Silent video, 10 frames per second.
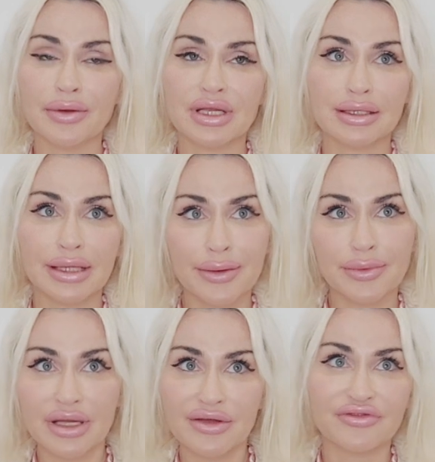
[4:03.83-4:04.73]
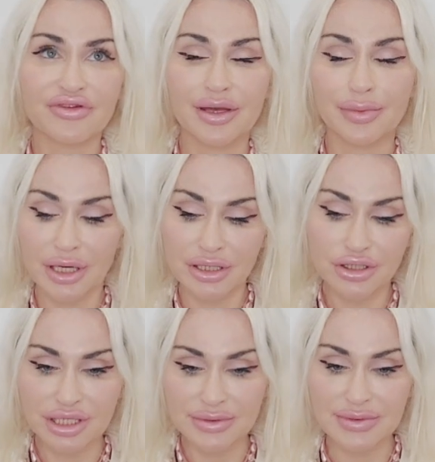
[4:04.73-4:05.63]
collaborative
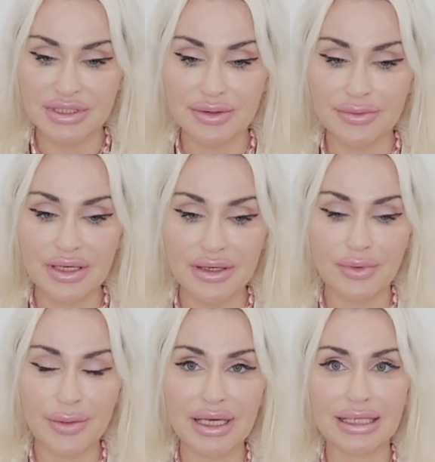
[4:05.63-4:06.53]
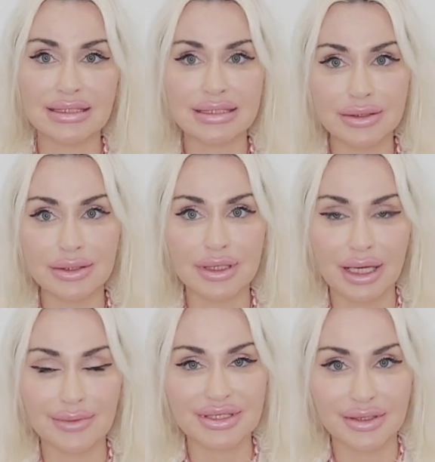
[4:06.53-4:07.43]
partnerships between men and women. It still
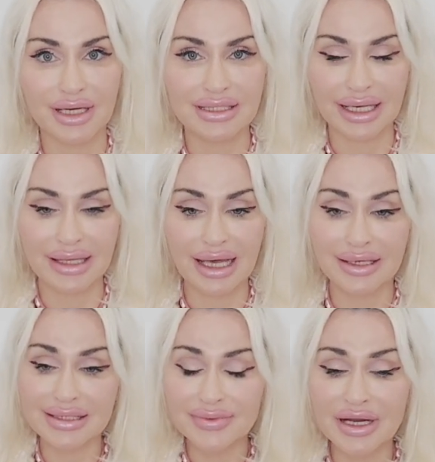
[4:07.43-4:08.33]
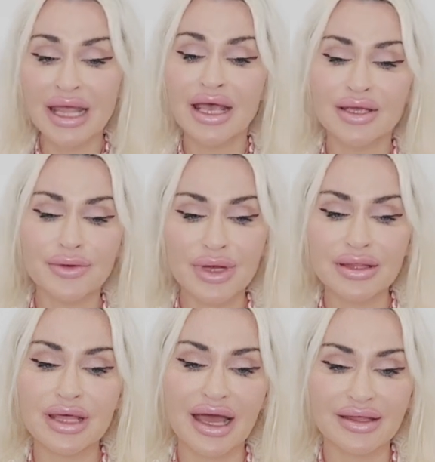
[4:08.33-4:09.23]
comes across like that. It's about,
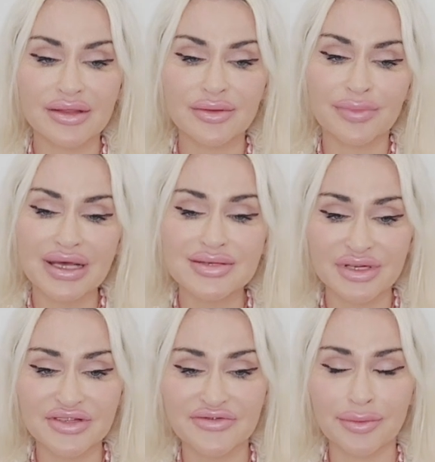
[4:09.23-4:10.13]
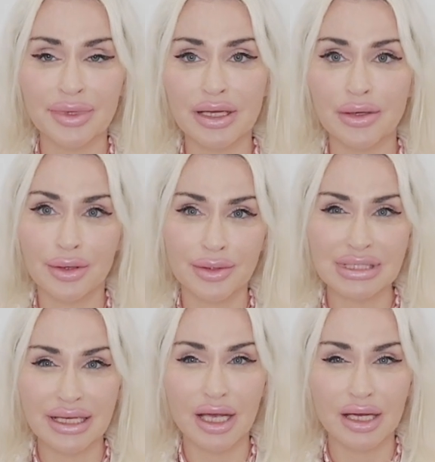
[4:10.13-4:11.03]
the buzzwords for me are always
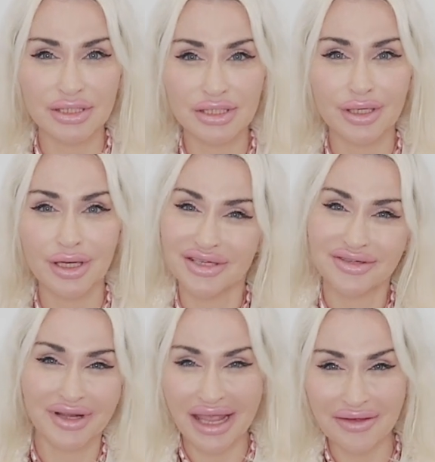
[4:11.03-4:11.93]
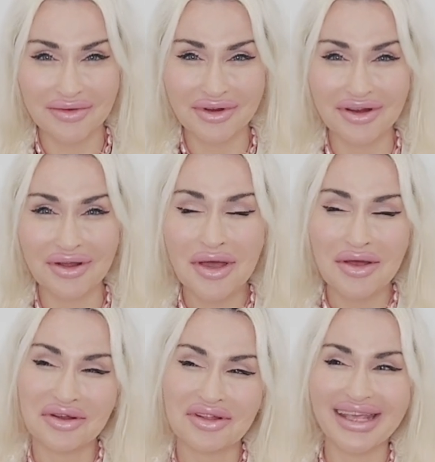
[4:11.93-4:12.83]
like hunter-gatherer,
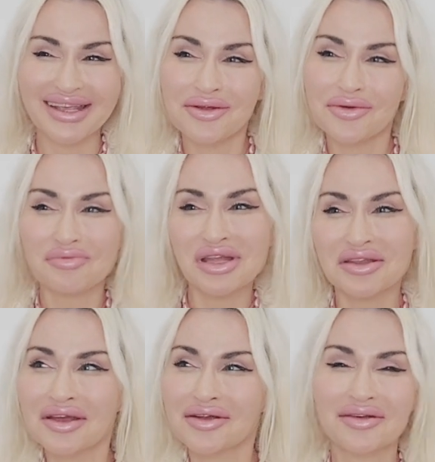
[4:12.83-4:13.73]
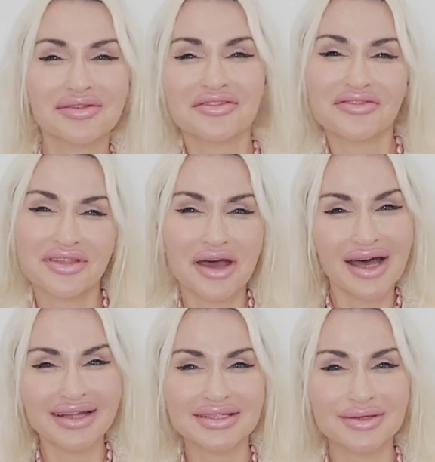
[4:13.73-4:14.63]
or men are out there for the
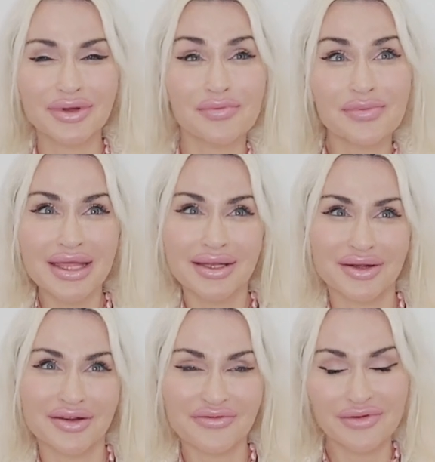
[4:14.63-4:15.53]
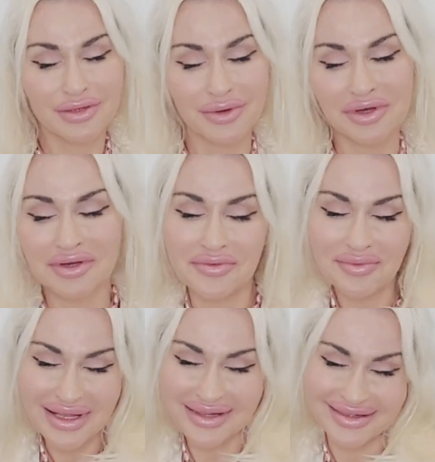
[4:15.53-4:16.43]
hunt, or men are visual, or
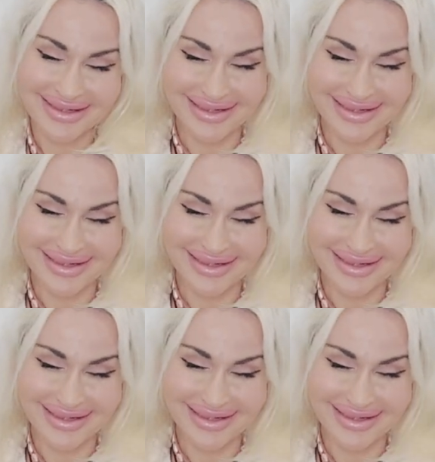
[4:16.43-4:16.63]
men,